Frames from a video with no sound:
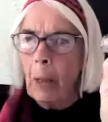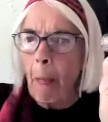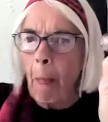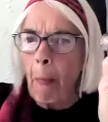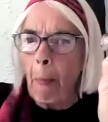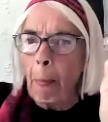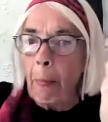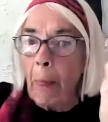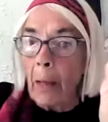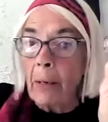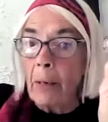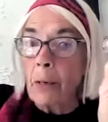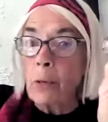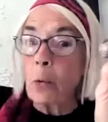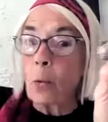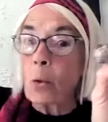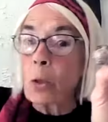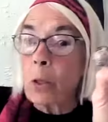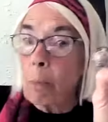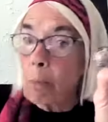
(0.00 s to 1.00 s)
And I thought
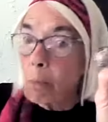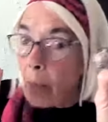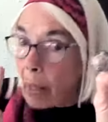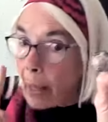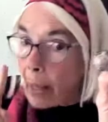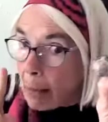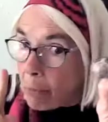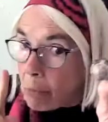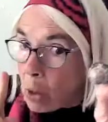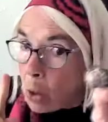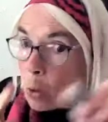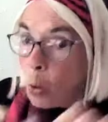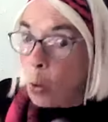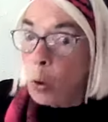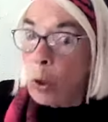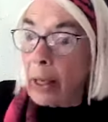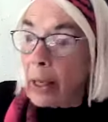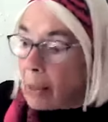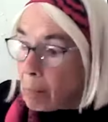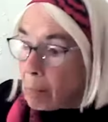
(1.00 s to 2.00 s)
I'll have a look
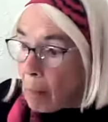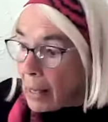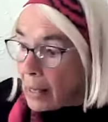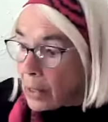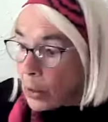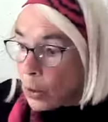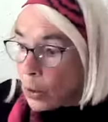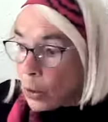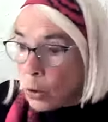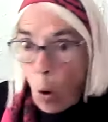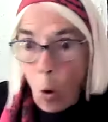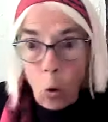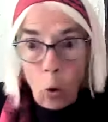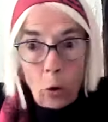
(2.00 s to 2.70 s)
in my sock